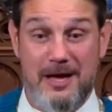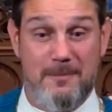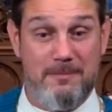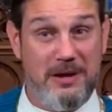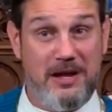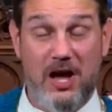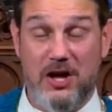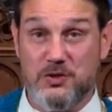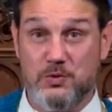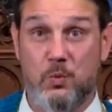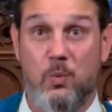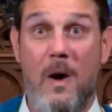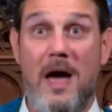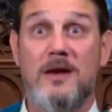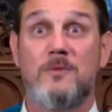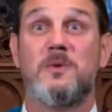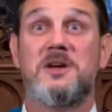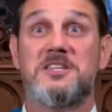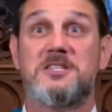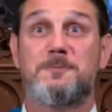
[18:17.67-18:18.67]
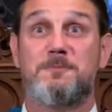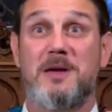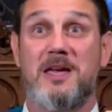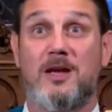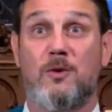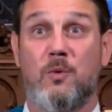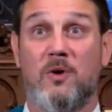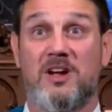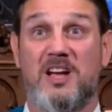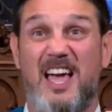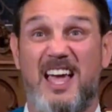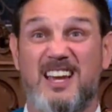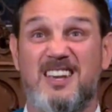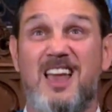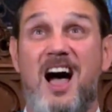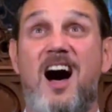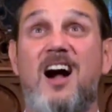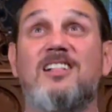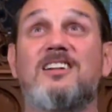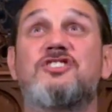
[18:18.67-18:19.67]
because when we speak, we're
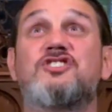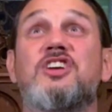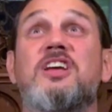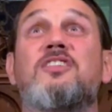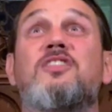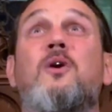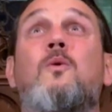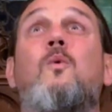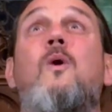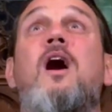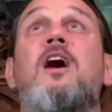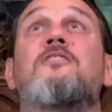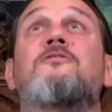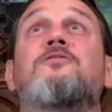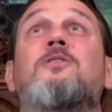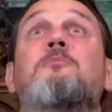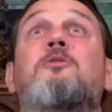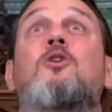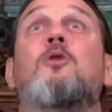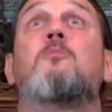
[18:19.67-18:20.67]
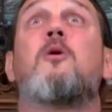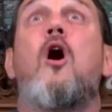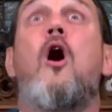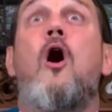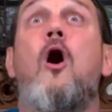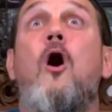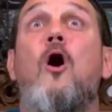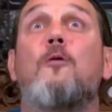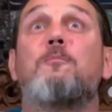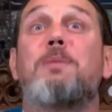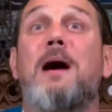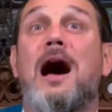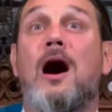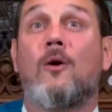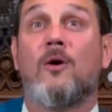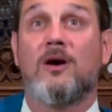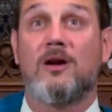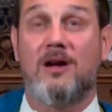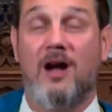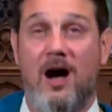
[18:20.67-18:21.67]
acknowledging the one from whom all
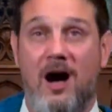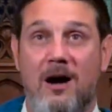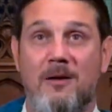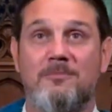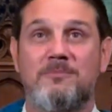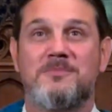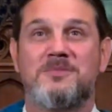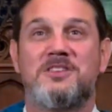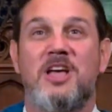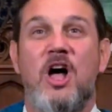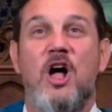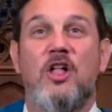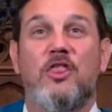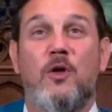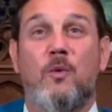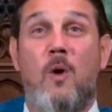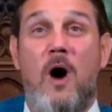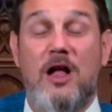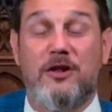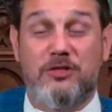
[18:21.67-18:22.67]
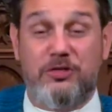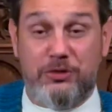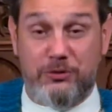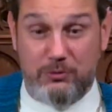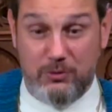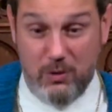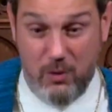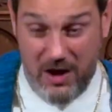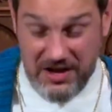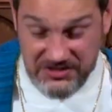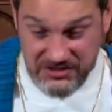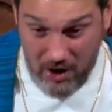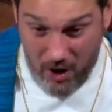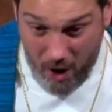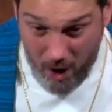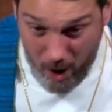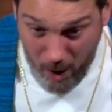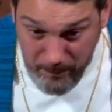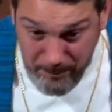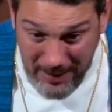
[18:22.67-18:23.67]
power comes, the one through us
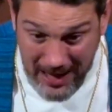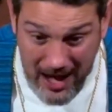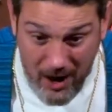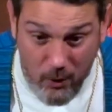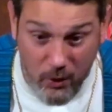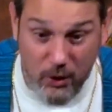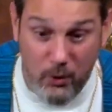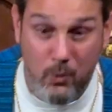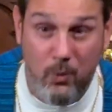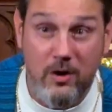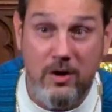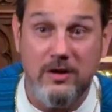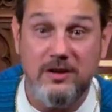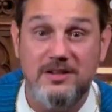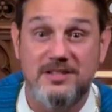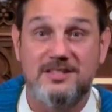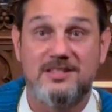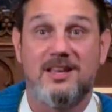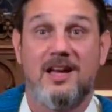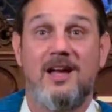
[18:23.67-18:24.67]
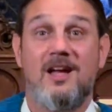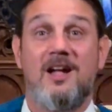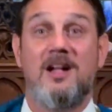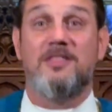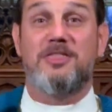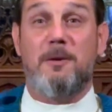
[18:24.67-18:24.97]
all power works,